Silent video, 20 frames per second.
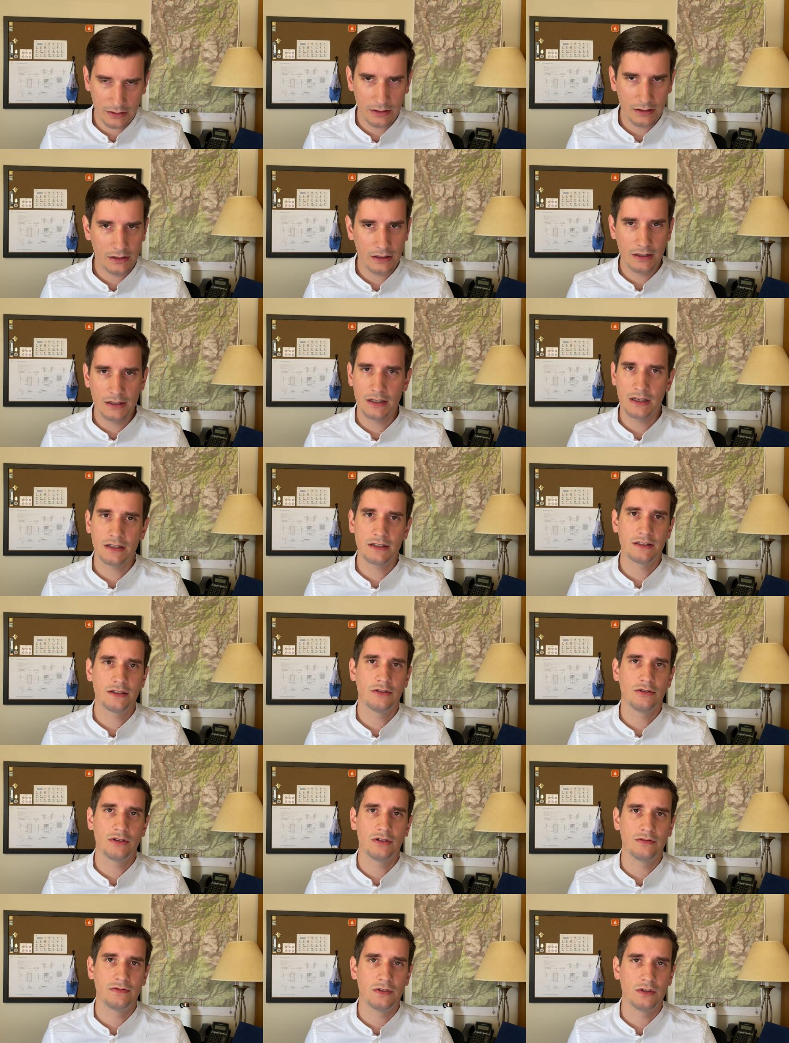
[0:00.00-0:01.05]
It gets
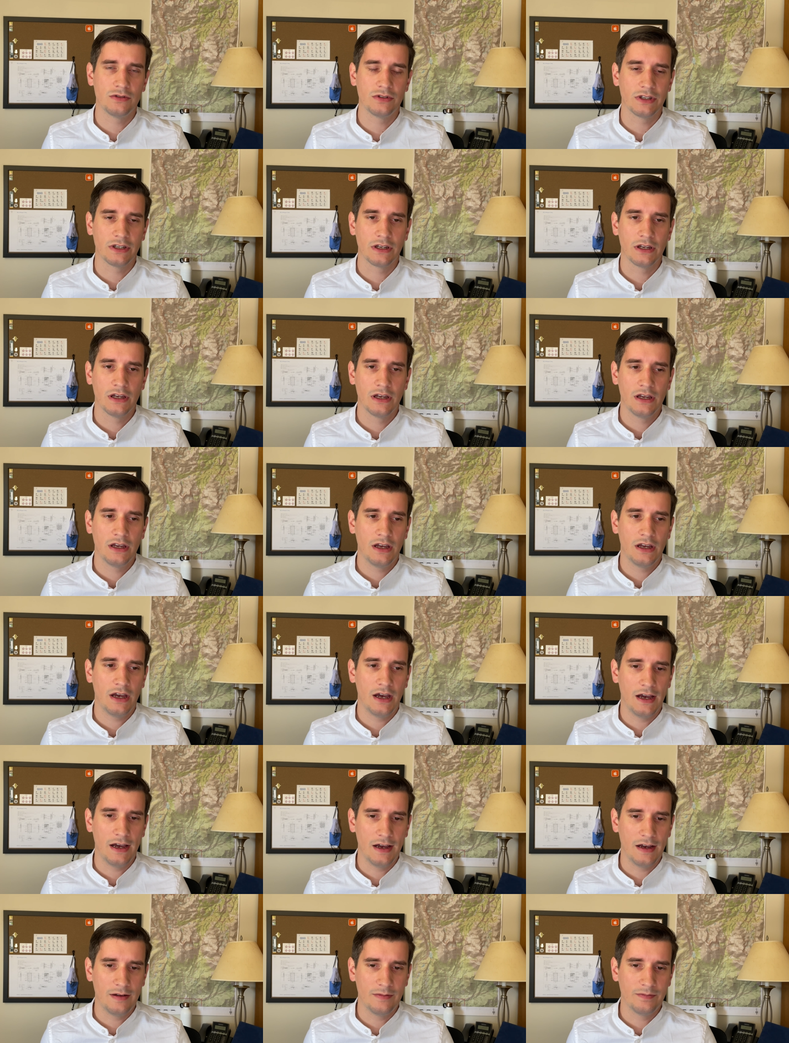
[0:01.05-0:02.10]
so confusing.
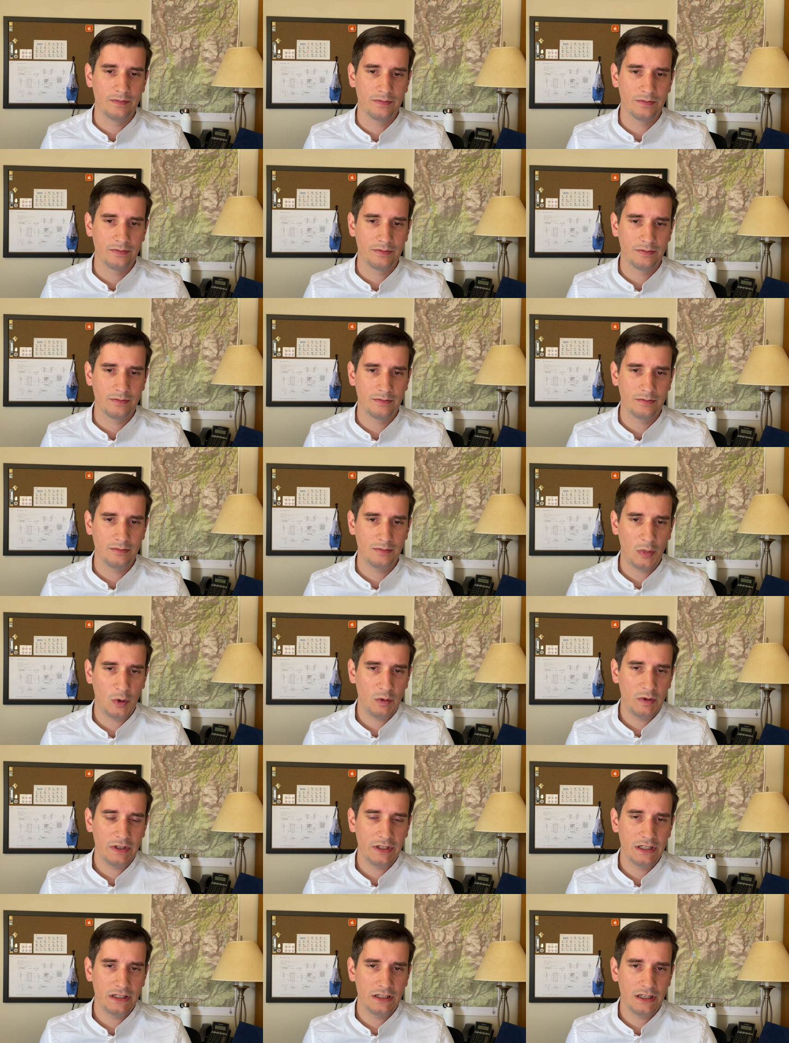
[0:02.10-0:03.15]
But
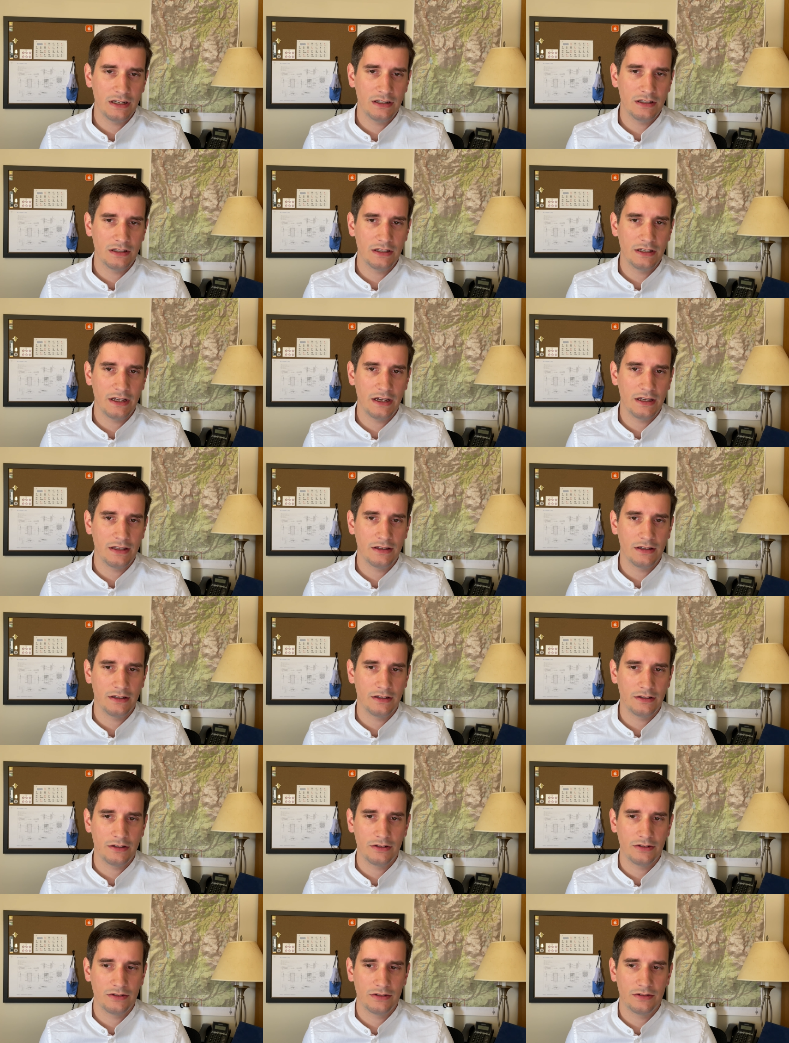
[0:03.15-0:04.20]
really, in the end of the day,
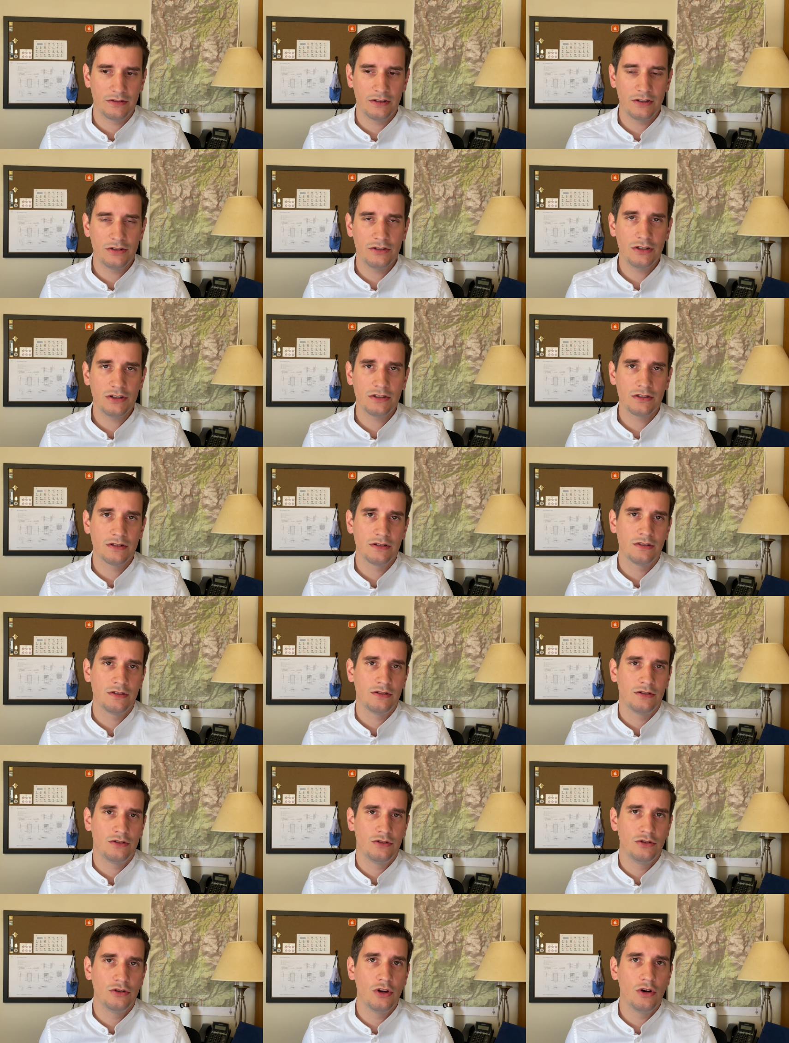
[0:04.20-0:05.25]
there's just
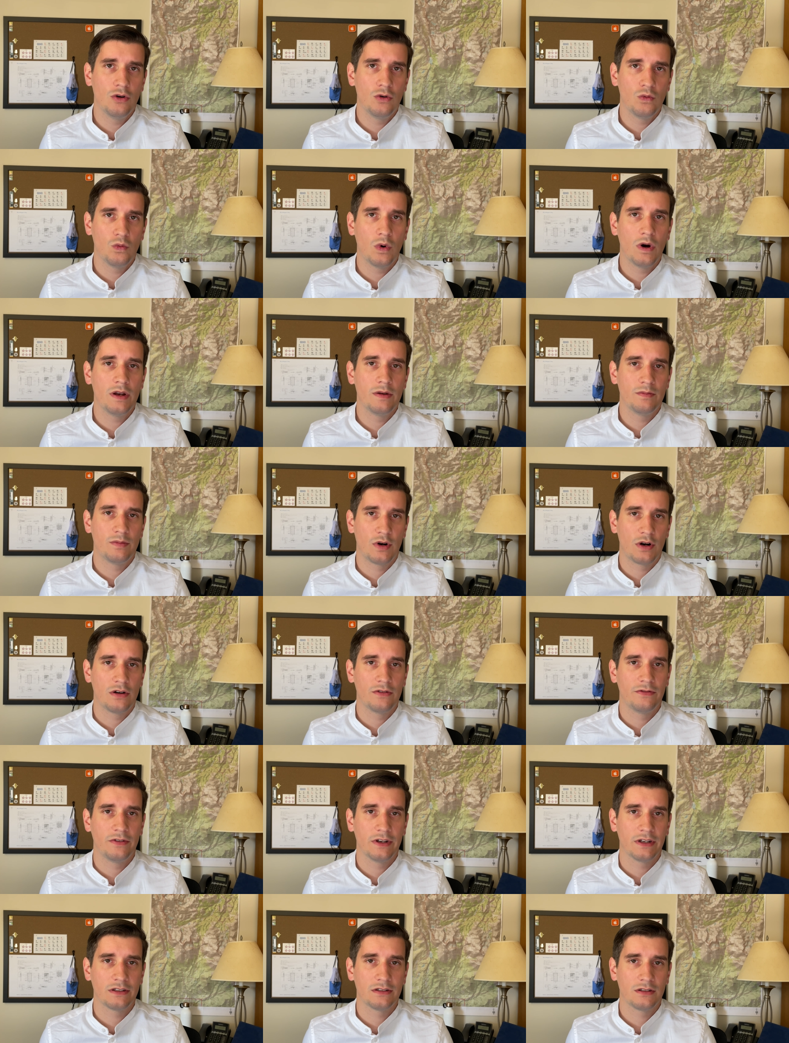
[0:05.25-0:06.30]
no one
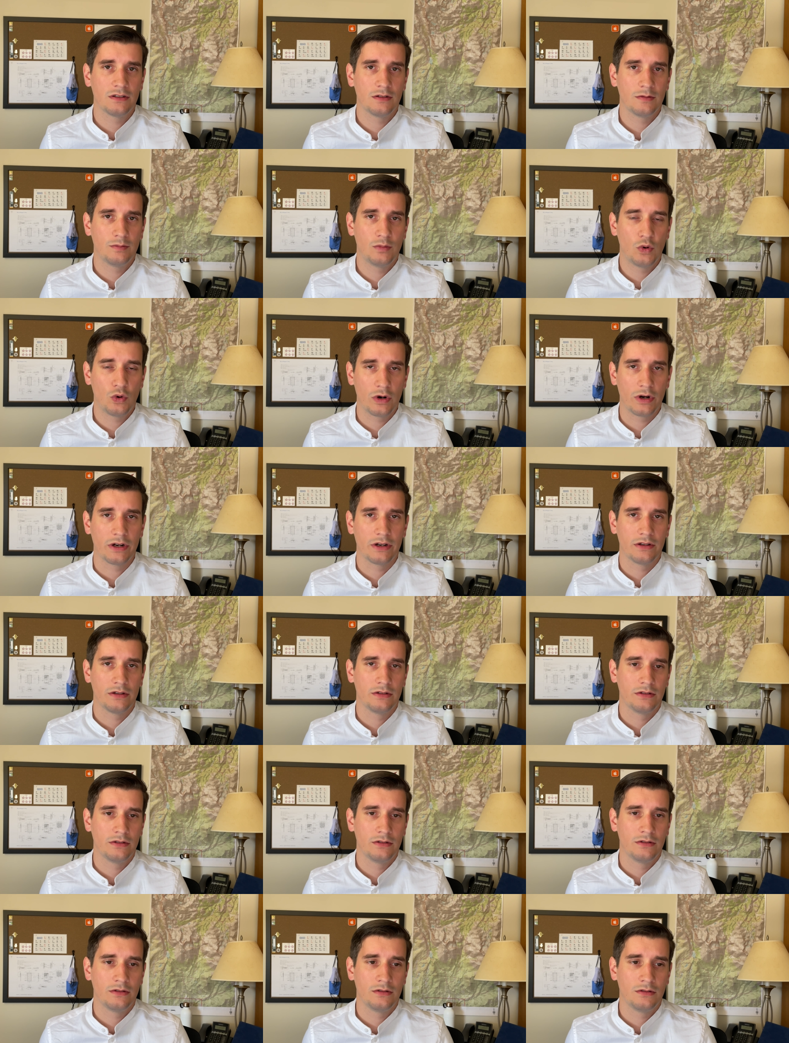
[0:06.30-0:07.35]
perfect port,
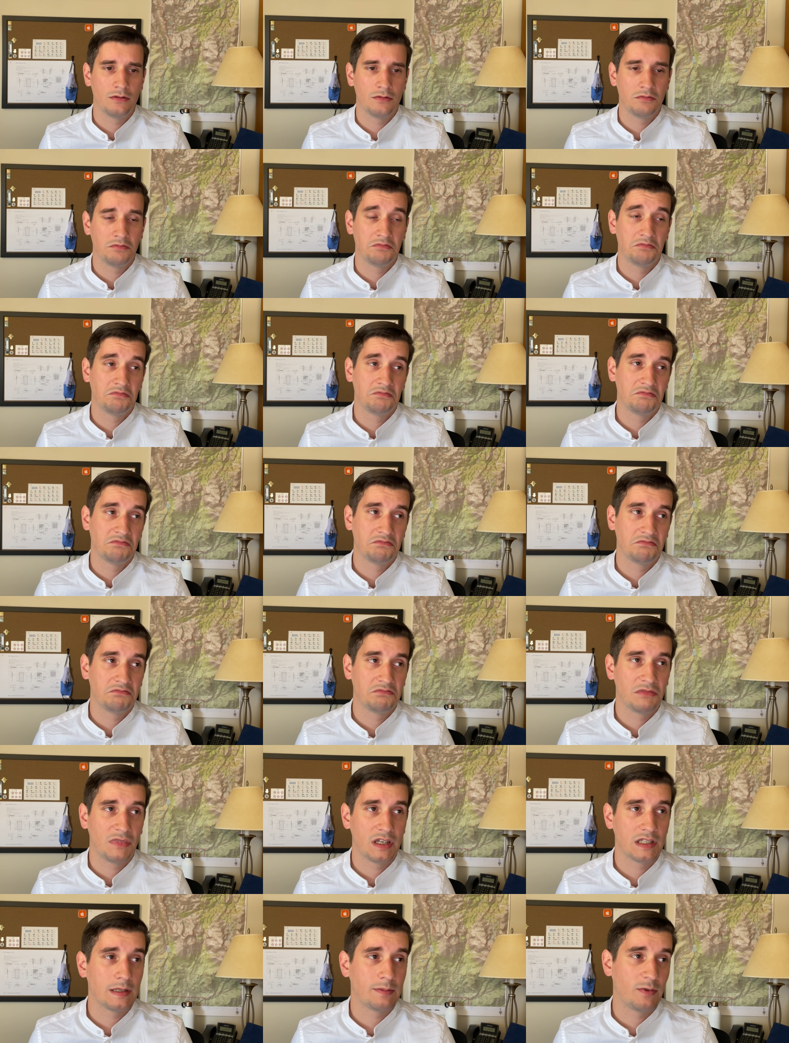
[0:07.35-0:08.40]
except for